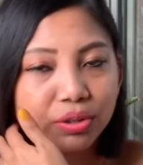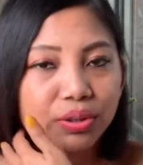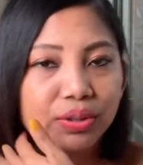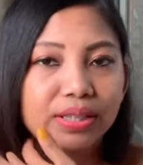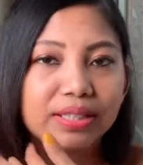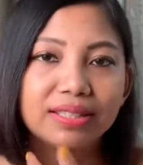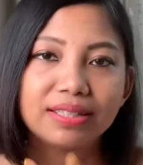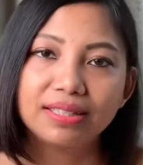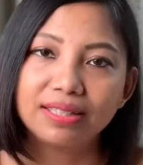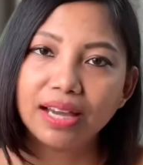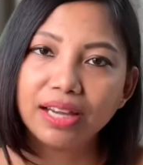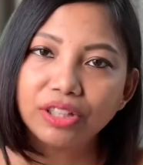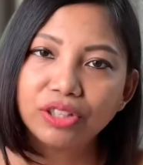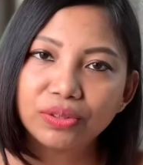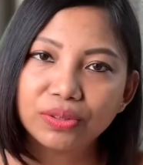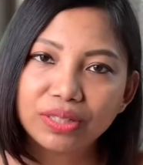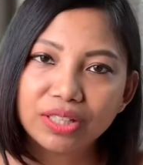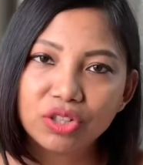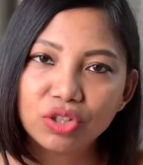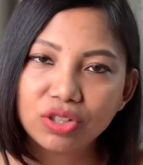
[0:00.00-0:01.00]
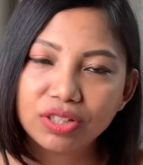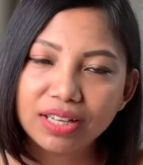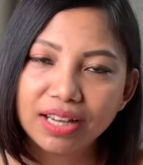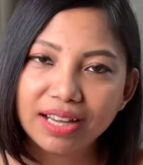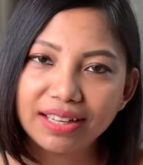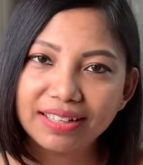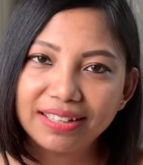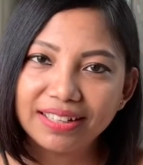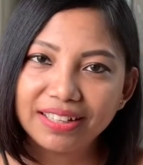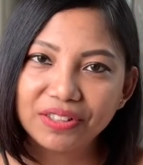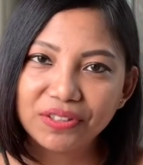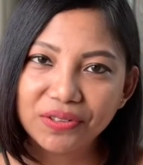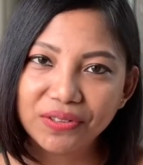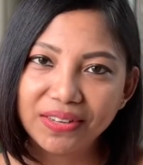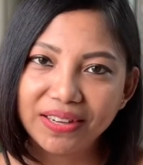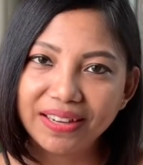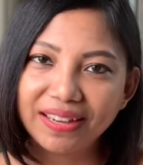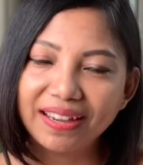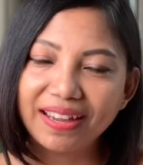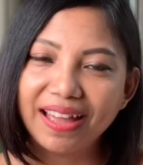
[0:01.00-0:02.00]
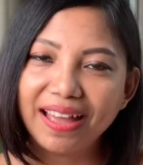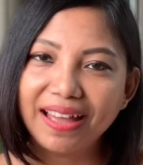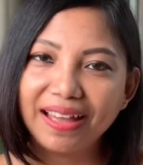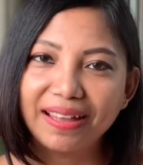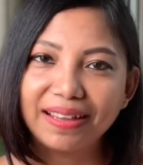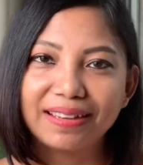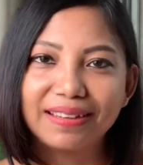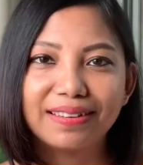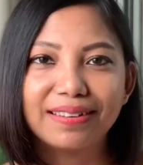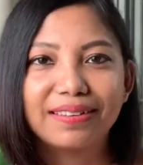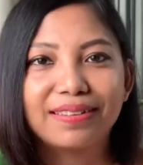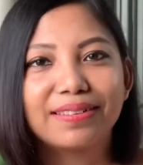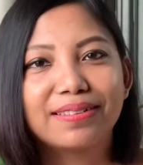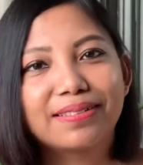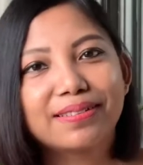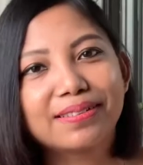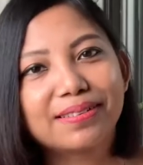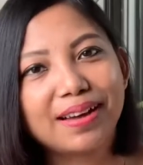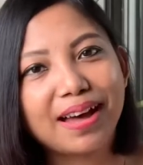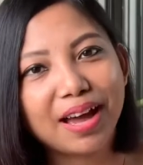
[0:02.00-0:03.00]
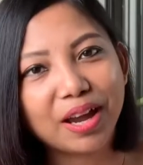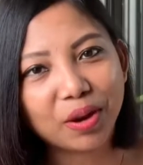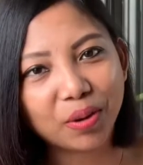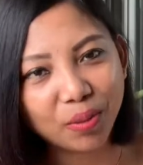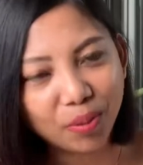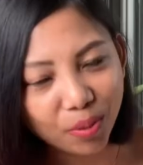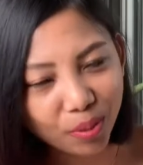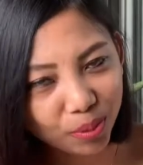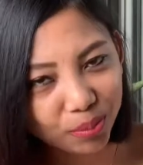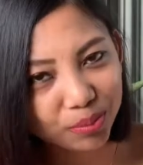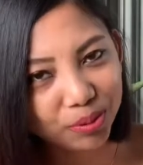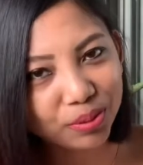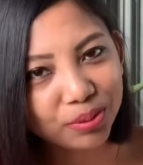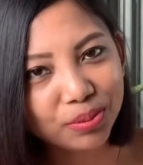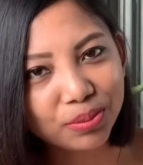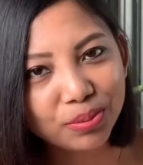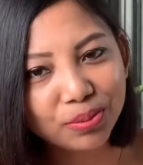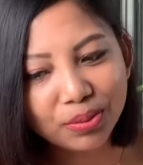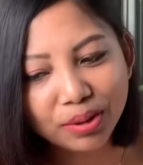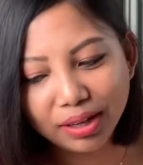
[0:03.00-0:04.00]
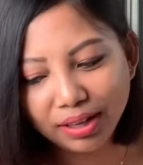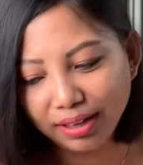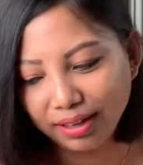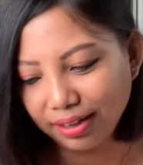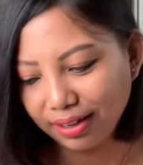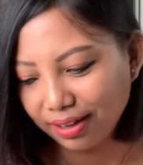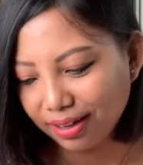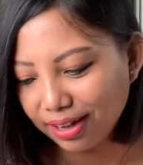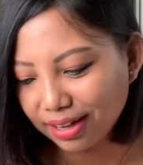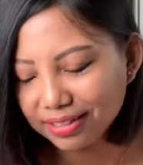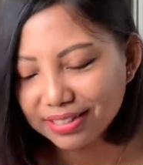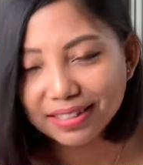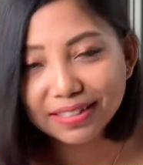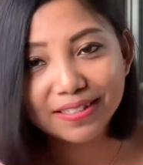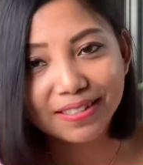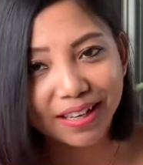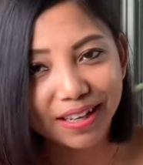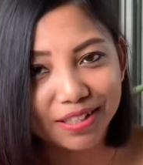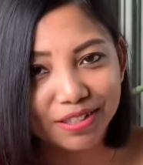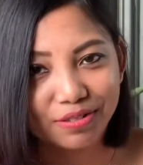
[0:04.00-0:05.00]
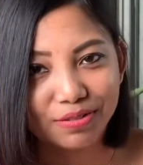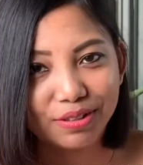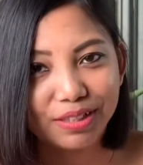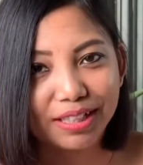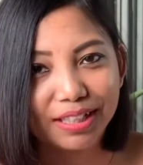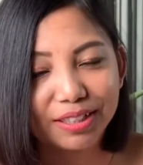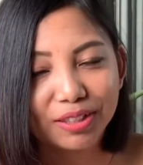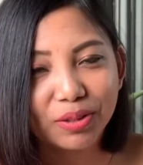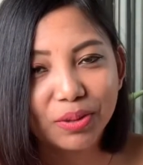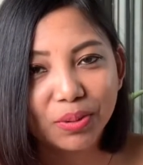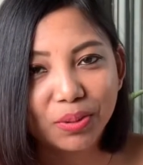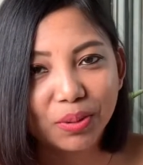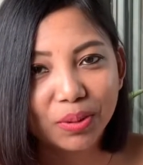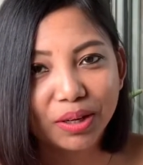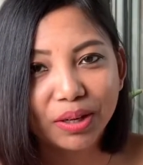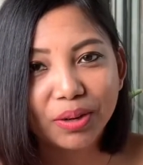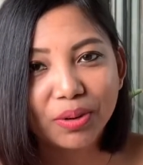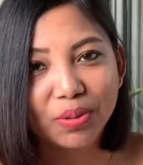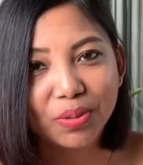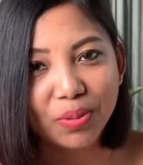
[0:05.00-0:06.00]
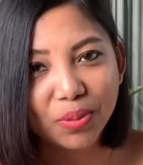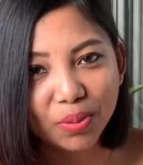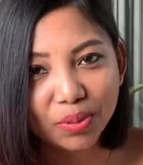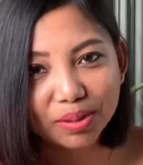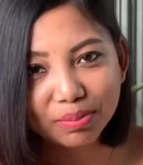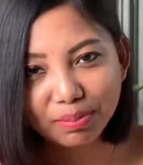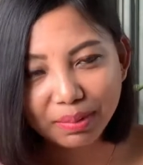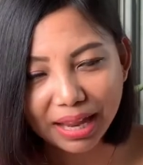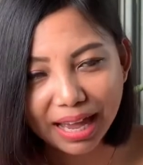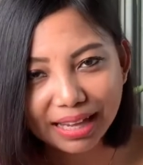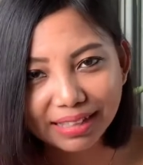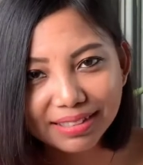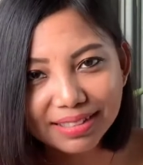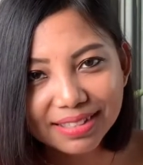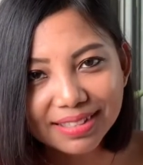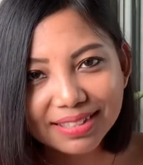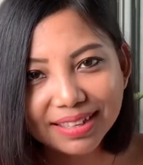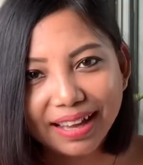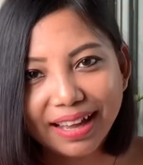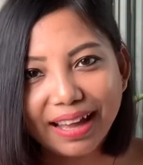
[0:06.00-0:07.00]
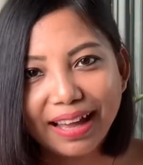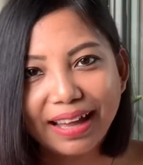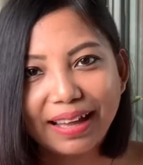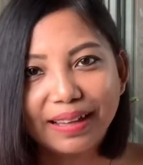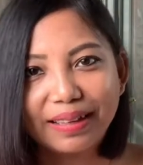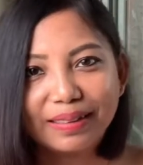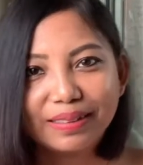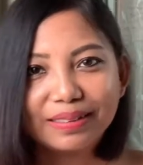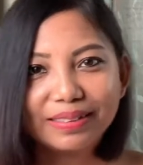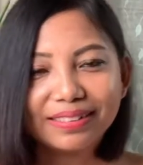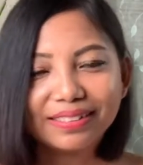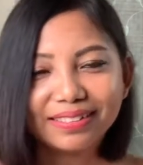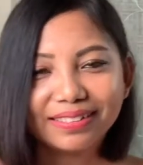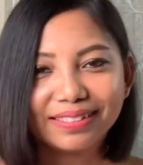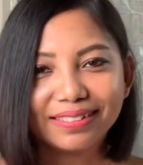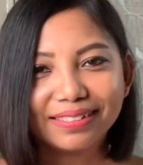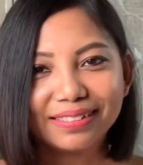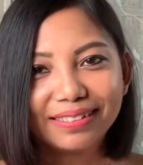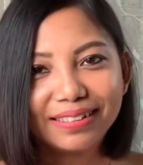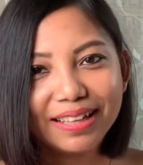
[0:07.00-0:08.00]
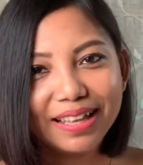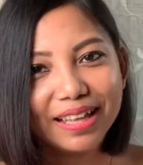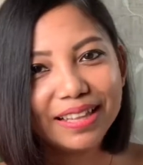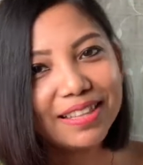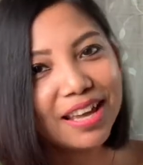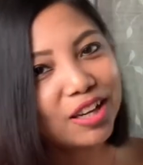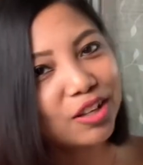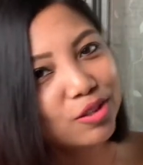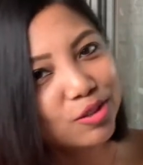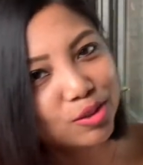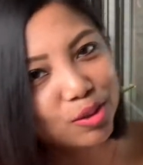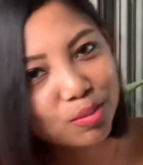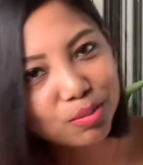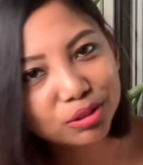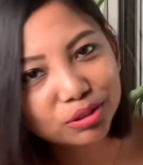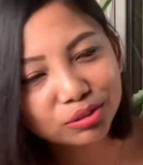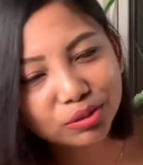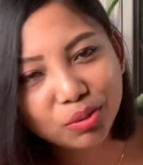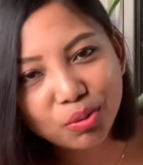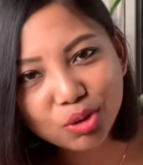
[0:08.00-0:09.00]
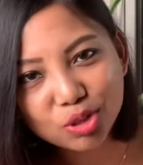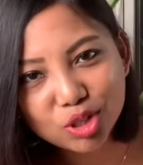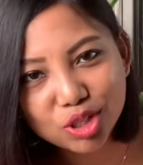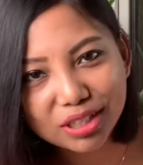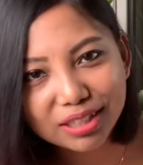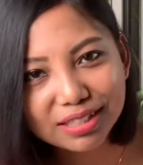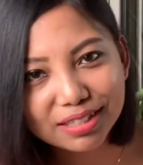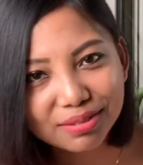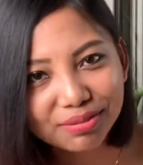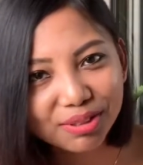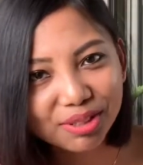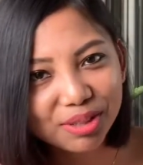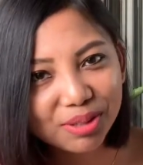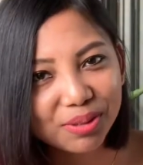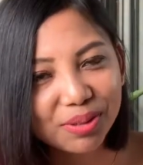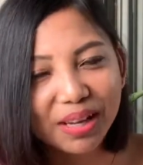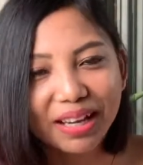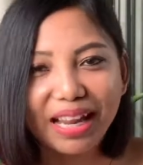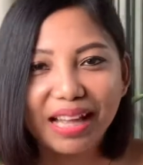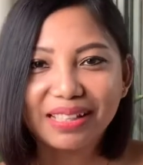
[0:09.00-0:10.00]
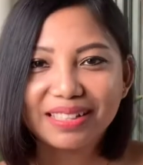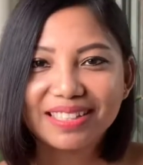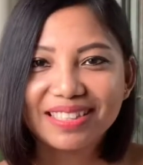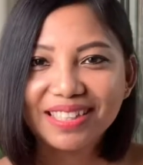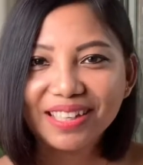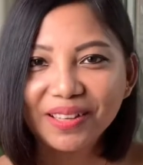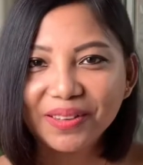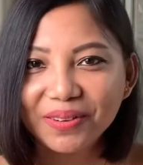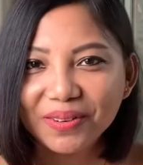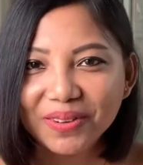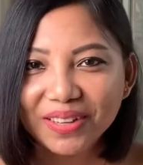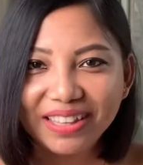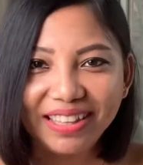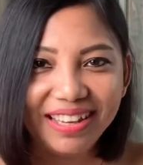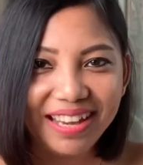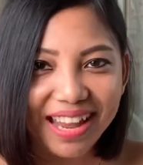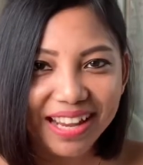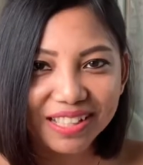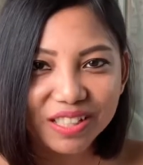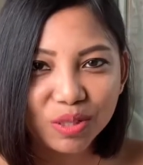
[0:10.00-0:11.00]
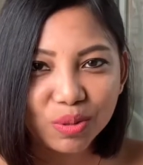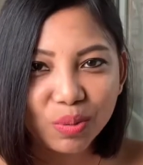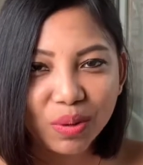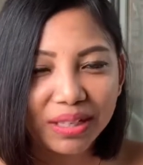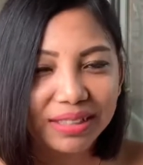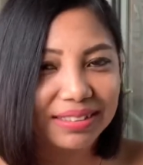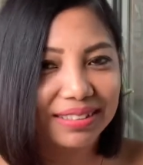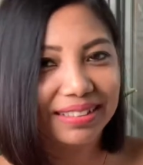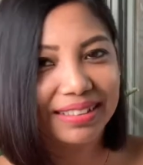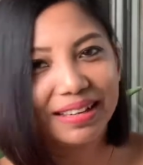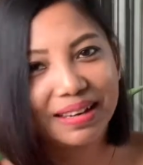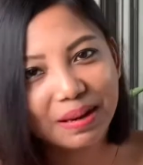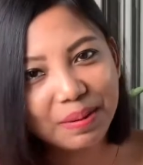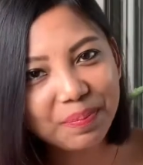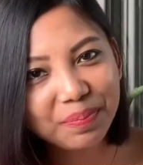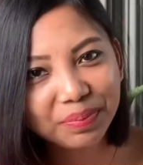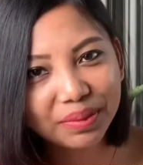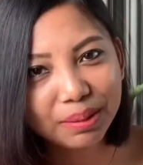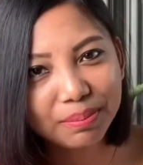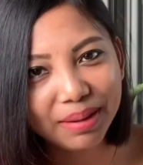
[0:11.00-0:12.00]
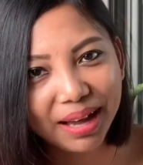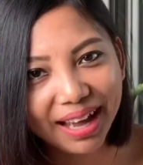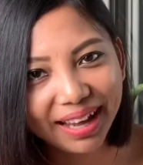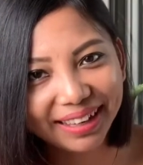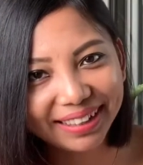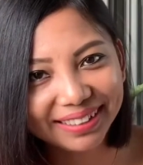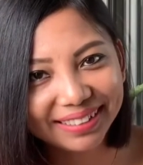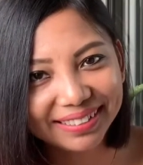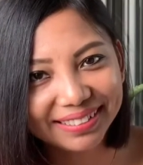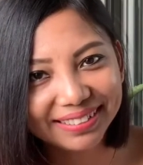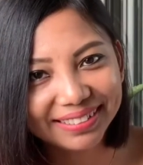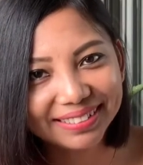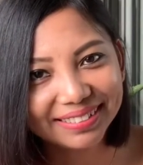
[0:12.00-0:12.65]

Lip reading: can start your kitchen gardening today, and I hope you are successful in growing your own plants. And thank you so much for watching this video, and I'll see you in the next one. Bye.